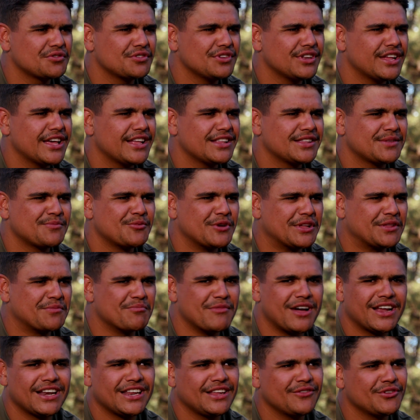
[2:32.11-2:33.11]
You know, it's it's
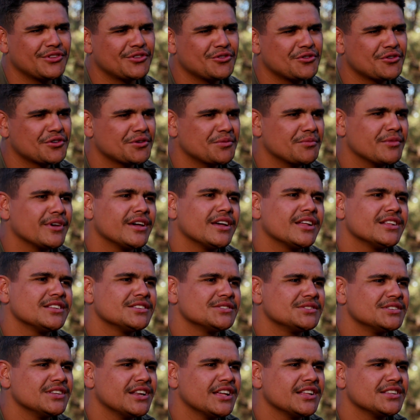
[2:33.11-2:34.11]
money we're talking about.
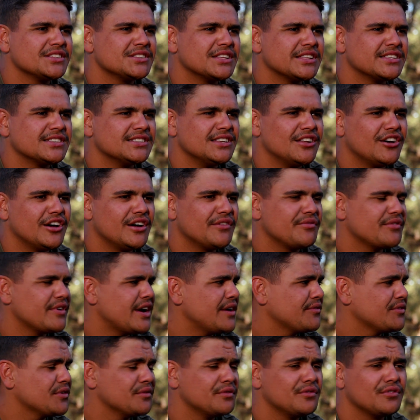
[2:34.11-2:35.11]
It's, you know, it's, it's life
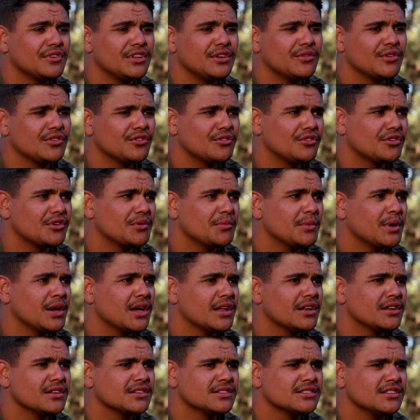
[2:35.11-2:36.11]
after footy we're talking
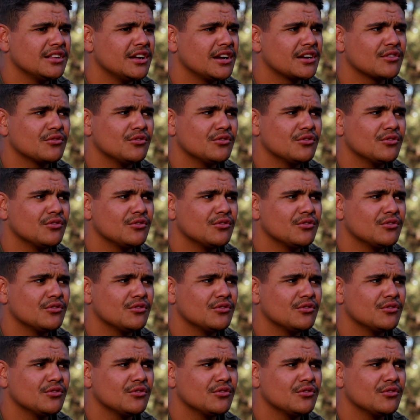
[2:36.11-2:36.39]
about, and it's like,